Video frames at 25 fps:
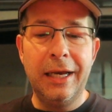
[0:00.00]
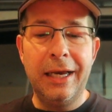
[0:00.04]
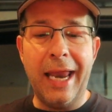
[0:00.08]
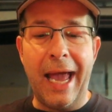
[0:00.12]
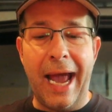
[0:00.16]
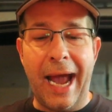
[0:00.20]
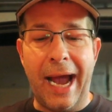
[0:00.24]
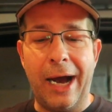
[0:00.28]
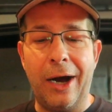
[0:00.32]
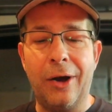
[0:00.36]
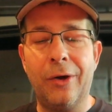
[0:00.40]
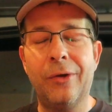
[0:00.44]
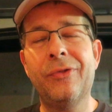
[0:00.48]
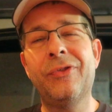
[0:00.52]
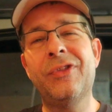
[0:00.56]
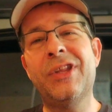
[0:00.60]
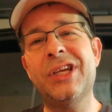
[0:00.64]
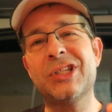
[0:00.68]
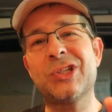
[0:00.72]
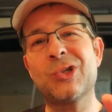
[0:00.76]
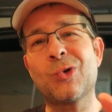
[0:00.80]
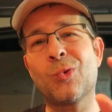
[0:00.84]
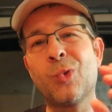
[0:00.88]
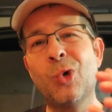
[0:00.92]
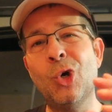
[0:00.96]
Now,
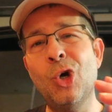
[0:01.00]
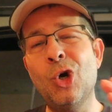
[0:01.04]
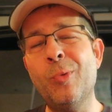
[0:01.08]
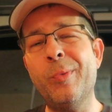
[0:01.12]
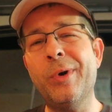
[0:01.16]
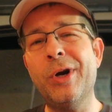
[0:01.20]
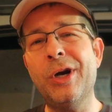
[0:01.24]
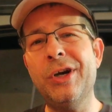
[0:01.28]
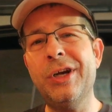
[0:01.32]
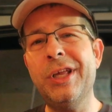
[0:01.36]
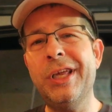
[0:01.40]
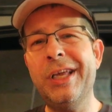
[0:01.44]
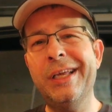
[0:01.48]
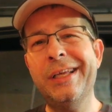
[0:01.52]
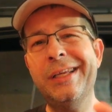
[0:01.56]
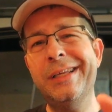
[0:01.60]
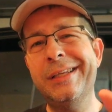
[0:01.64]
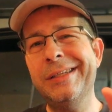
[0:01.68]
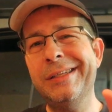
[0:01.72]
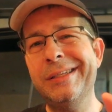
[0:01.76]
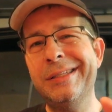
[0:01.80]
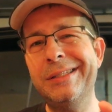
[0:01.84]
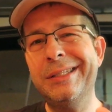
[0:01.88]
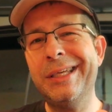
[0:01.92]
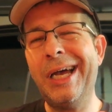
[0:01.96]
this rumored
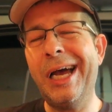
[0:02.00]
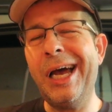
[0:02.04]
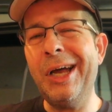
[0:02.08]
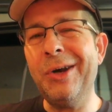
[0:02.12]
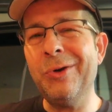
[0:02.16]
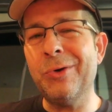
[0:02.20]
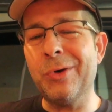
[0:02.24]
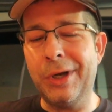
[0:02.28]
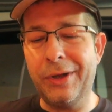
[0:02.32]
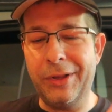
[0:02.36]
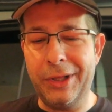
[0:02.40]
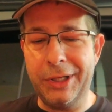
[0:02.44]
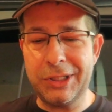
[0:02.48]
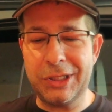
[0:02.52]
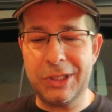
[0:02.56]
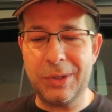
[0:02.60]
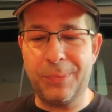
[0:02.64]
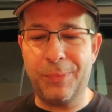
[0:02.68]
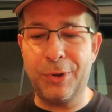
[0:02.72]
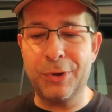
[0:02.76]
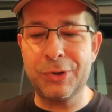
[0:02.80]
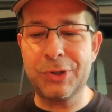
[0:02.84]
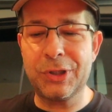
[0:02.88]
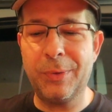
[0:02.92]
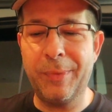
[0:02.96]
tundra that's
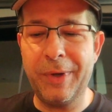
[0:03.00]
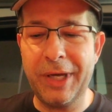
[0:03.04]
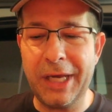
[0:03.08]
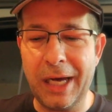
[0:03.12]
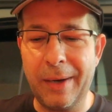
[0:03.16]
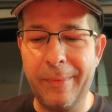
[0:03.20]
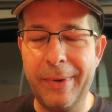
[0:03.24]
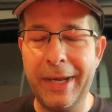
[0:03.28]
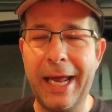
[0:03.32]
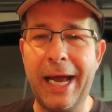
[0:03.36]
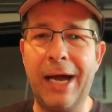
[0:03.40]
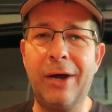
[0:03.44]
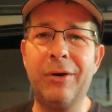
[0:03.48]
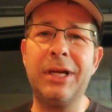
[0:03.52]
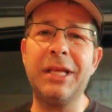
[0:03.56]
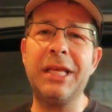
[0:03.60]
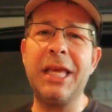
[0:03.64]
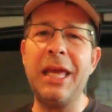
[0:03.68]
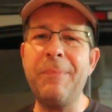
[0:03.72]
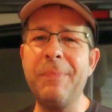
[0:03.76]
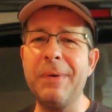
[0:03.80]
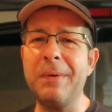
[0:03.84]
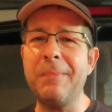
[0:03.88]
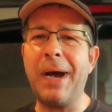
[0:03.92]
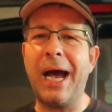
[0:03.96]
supposed to be coming out. And
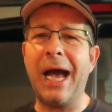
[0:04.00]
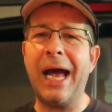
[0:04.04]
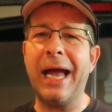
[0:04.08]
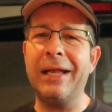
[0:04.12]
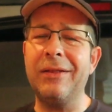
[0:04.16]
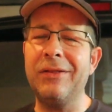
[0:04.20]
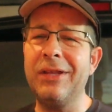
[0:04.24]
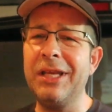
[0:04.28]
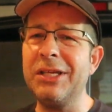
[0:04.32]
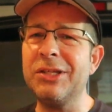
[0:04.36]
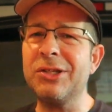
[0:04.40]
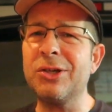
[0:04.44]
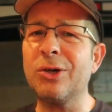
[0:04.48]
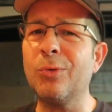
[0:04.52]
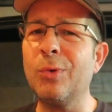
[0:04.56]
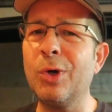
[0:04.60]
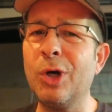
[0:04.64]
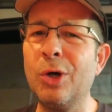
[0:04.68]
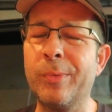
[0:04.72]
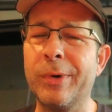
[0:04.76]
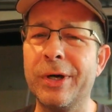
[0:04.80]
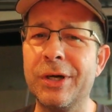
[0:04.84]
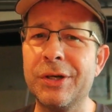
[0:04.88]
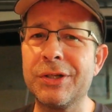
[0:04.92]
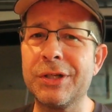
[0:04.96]
keep in mind, these are
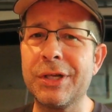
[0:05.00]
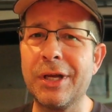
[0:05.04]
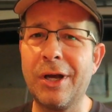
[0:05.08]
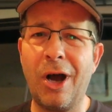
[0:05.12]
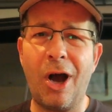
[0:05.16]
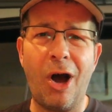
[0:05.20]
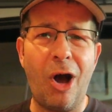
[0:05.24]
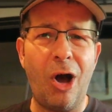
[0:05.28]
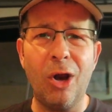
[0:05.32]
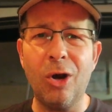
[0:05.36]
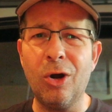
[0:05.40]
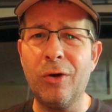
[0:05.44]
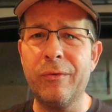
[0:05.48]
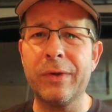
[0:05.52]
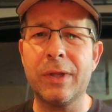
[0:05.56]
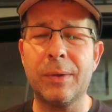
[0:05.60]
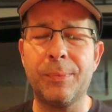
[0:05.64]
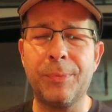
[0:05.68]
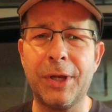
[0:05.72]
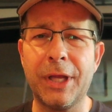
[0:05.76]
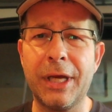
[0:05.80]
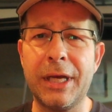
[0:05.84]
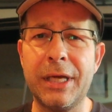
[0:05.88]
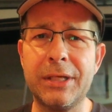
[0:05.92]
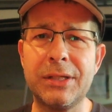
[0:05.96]
rumors all over the
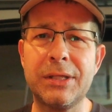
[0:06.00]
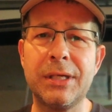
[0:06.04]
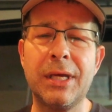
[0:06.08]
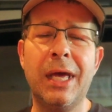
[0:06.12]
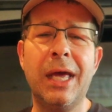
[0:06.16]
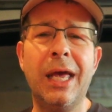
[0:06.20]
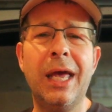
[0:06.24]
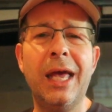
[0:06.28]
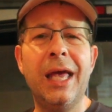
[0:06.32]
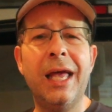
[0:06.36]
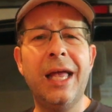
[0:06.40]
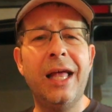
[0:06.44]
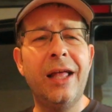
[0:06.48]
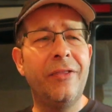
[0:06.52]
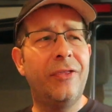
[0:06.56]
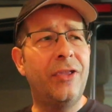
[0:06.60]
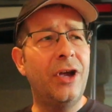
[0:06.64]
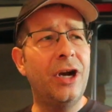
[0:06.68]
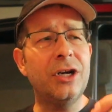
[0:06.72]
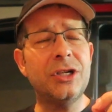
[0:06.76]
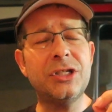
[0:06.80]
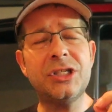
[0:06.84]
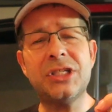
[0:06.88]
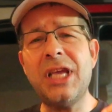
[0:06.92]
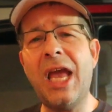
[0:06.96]
place.
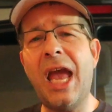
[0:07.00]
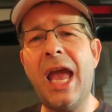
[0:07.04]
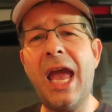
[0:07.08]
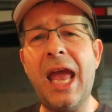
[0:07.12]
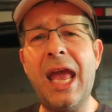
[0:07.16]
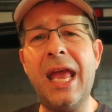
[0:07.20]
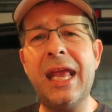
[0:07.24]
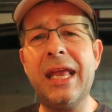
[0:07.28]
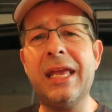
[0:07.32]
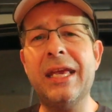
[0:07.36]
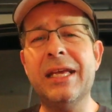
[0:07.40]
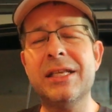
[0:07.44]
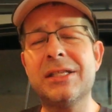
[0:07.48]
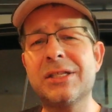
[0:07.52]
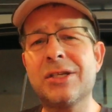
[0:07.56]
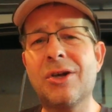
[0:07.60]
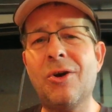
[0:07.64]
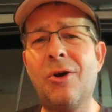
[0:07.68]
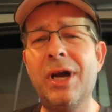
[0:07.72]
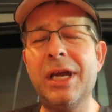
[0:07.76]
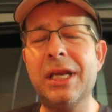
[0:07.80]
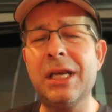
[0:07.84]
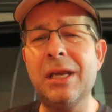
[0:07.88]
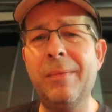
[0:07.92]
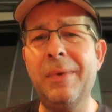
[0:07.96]
They're saying it's
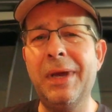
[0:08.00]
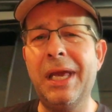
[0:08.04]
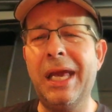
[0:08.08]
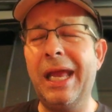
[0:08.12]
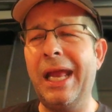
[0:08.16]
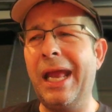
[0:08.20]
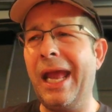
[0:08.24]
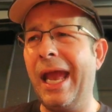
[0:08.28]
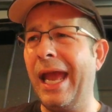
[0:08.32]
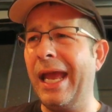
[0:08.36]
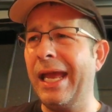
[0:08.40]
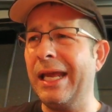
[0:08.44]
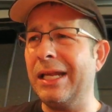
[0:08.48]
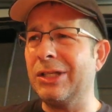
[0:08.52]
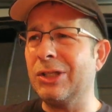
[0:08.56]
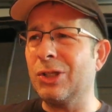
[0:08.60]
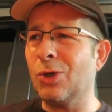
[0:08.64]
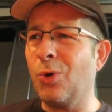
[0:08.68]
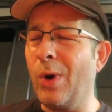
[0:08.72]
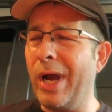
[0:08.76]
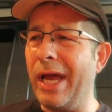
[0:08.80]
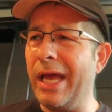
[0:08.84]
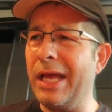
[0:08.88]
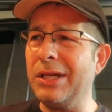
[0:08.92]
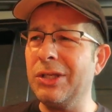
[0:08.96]
going to be a
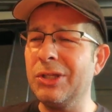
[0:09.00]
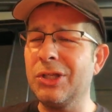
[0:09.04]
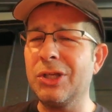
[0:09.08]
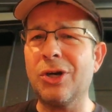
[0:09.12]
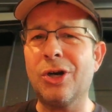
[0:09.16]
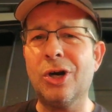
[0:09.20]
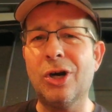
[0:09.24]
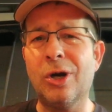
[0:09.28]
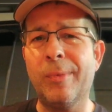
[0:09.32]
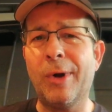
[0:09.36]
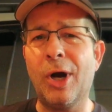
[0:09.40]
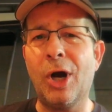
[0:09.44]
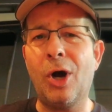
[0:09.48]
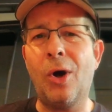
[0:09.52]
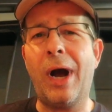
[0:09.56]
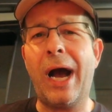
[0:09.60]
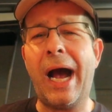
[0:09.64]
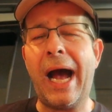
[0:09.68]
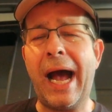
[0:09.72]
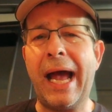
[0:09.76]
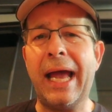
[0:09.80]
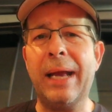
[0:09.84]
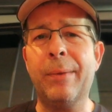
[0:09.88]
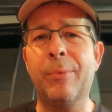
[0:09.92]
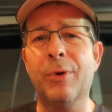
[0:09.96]
twin turbo
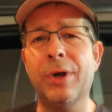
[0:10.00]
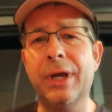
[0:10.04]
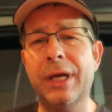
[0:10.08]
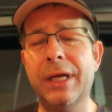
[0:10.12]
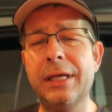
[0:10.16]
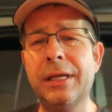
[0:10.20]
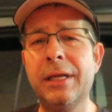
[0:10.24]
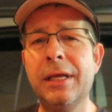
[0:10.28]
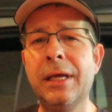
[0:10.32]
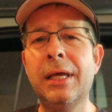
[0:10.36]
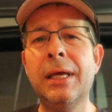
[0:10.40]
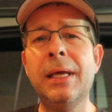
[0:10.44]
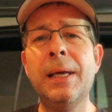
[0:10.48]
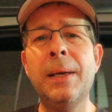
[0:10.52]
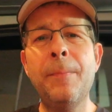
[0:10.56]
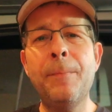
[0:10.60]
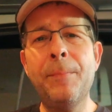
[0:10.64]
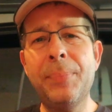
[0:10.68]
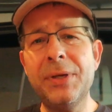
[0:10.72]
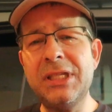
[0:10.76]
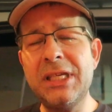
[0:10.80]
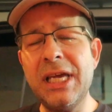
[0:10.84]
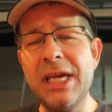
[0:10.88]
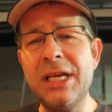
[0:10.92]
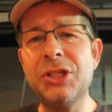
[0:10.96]
hybrid,
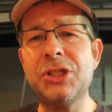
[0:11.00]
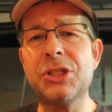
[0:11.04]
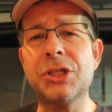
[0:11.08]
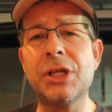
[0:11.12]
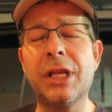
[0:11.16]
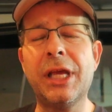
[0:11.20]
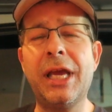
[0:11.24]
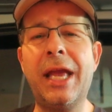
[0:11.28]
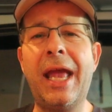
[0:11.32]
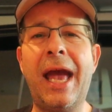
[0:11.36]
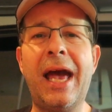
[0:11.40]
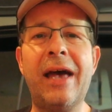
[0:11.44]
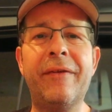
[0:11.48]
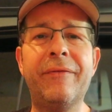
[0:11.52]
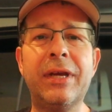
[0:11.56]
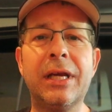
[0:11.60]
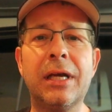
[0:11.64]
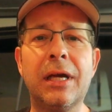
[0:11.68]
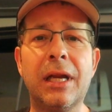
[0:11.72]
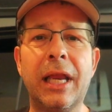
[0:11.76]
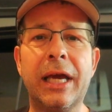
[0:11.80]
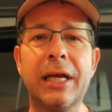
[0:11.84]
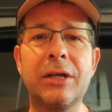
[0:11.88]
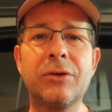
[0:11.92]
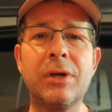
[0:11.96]
potentially having
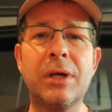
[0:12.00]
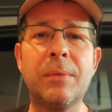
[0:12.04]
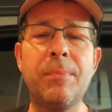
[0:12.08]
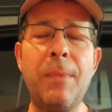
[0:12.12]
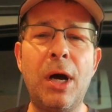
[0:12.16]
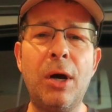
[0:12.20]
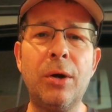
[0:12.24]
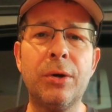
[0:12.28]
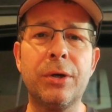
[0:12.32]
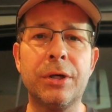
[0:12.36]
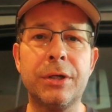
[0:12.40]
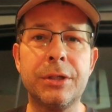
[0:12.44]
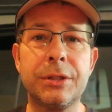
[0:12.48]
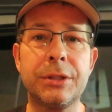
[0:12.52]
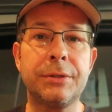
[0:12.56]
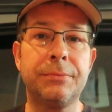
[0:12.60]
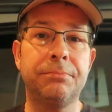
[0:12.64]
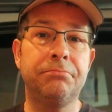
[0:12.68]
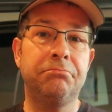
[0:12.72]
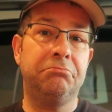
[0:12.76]
electric motors.